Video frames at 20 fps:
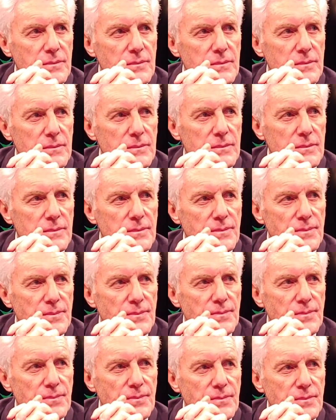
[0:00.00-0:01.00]
squad
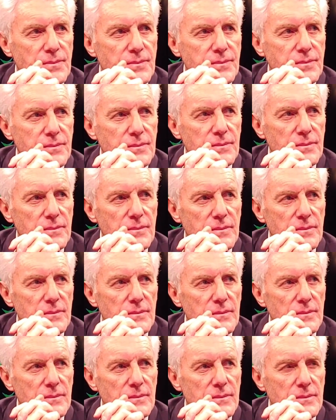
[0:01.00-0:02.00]
composition that you had back
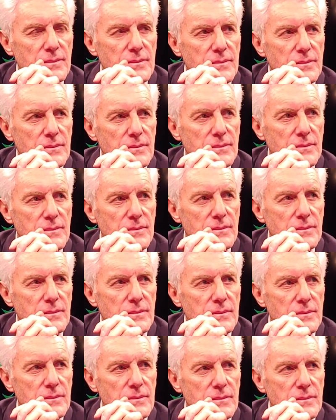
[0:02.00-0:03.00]
then, you
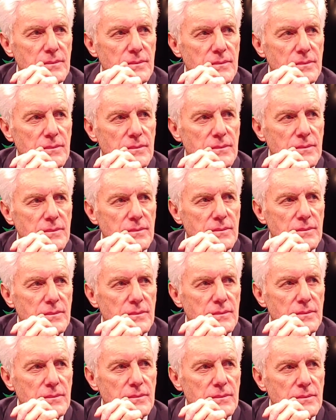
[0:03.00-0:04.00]
were still trying
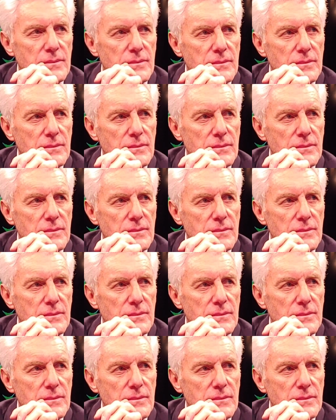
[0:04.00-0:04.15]
to